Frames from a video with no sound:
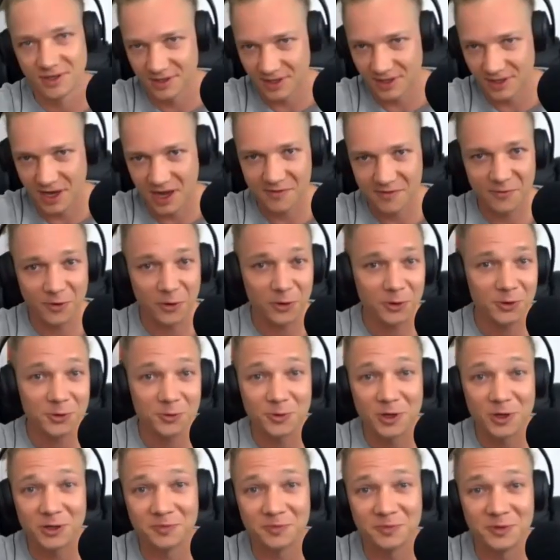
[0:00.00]
Hi folks,
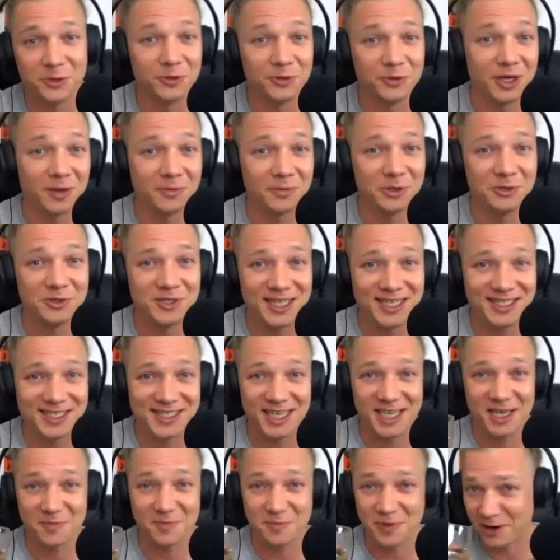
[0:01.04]
welcome to
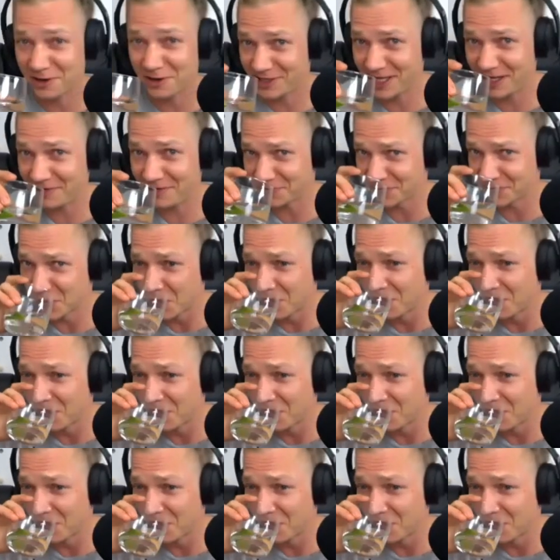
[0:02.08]
WCC Aperitifs.